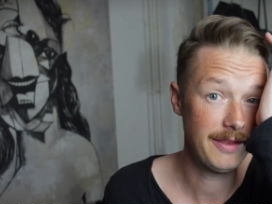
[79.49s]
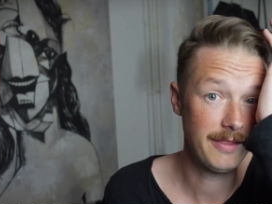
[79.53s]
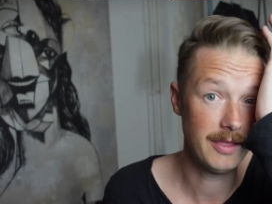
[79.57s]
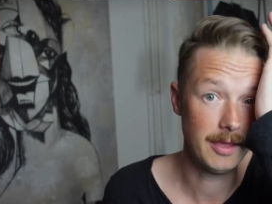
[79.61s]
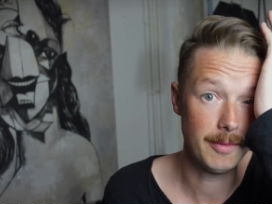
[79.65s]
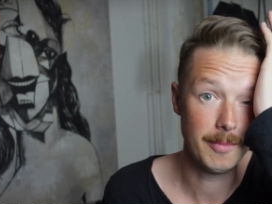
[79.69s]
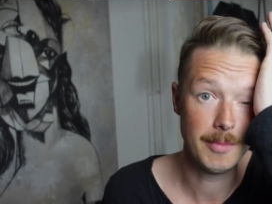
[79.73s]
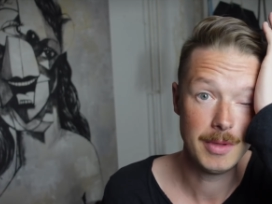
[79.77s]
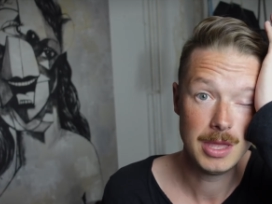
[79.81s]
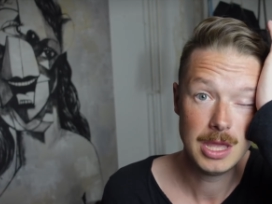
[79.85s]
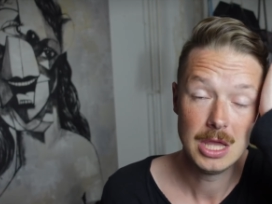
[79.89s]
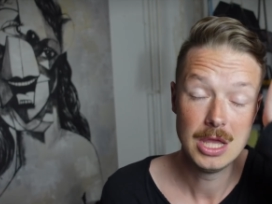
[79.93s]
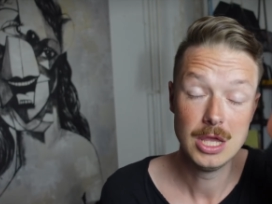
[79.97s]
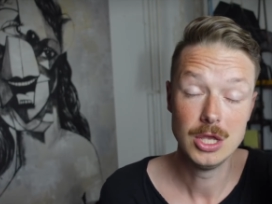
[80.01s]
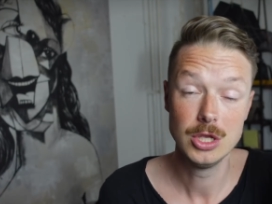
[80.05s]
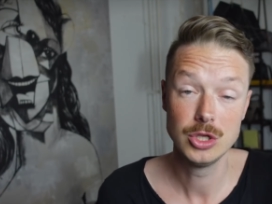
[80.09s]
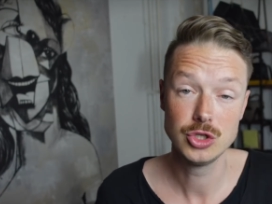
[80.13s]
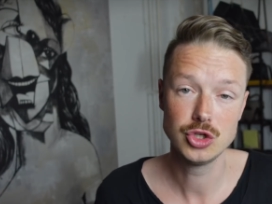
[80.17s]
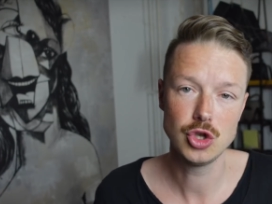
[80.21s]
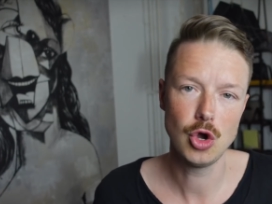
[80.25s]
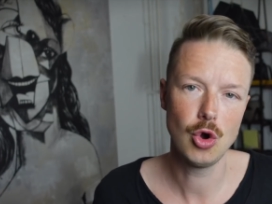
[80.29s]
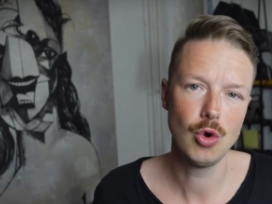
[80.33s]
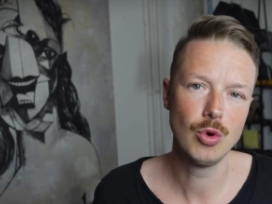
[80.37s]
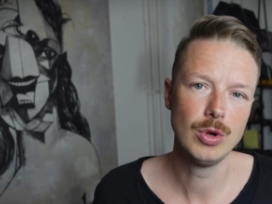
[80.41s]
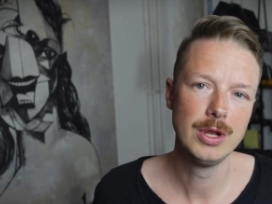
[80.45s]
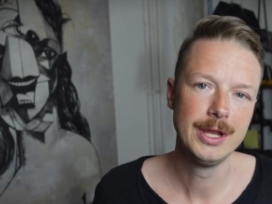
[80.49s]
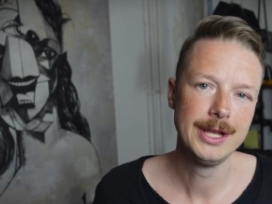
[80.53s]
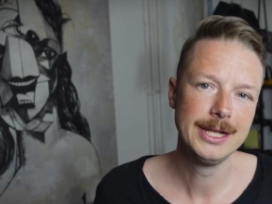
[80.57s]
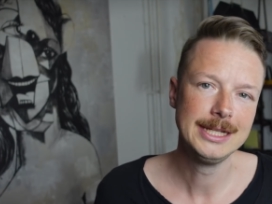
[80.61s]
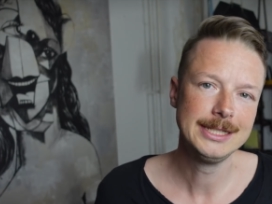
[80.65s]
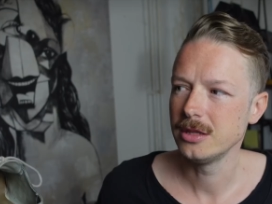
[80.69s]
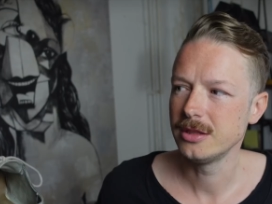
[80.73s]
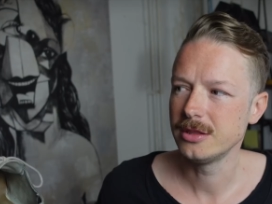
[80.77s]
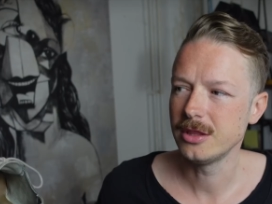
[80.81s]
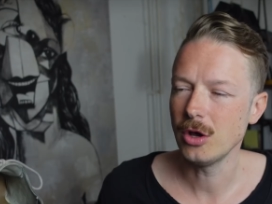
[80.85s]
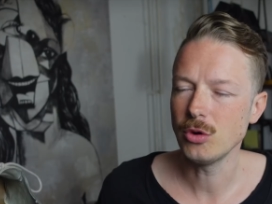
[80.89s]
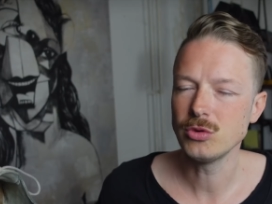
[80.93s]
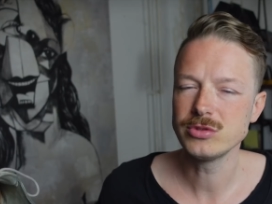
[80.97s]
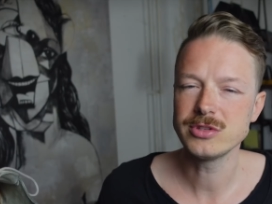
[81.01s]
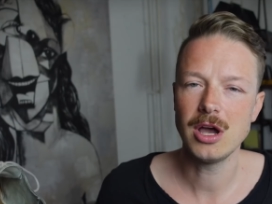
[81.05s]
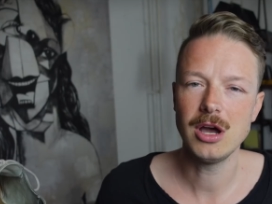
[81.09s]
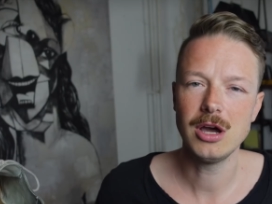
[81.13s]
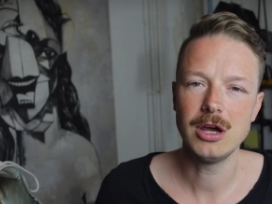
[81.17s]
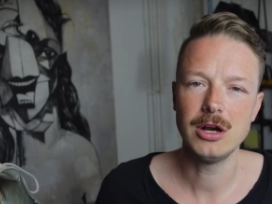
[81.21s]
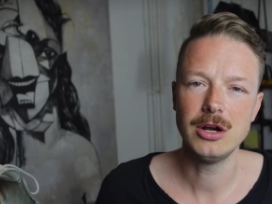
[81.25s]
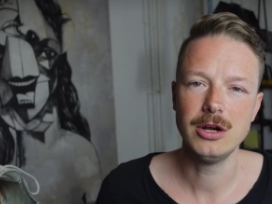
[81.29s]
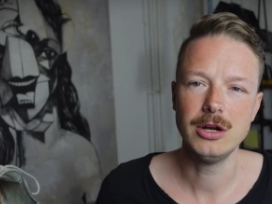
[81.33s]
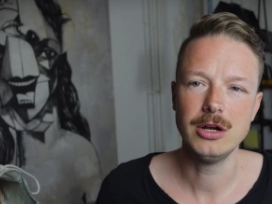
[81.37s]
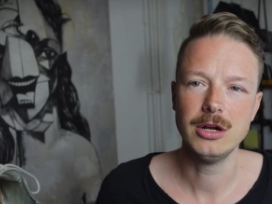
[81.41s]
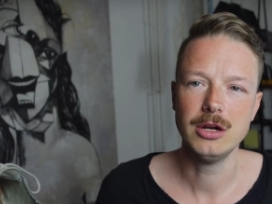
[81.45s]
them. So those
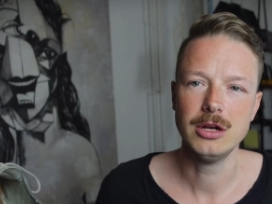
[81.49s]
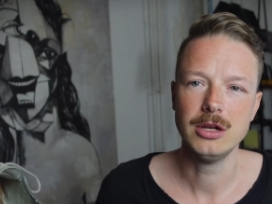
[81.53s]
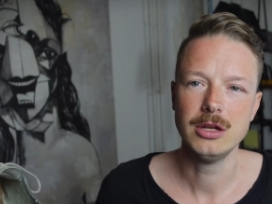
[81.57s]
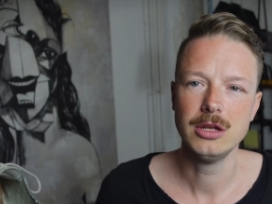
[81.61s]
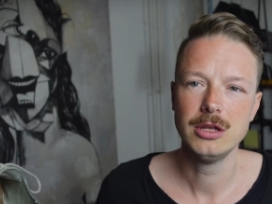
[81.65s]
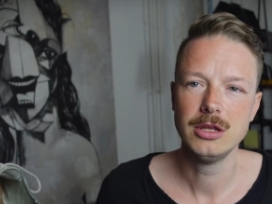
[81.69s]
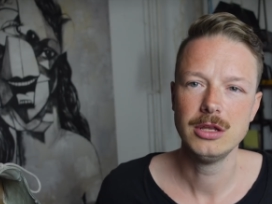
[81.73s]
are,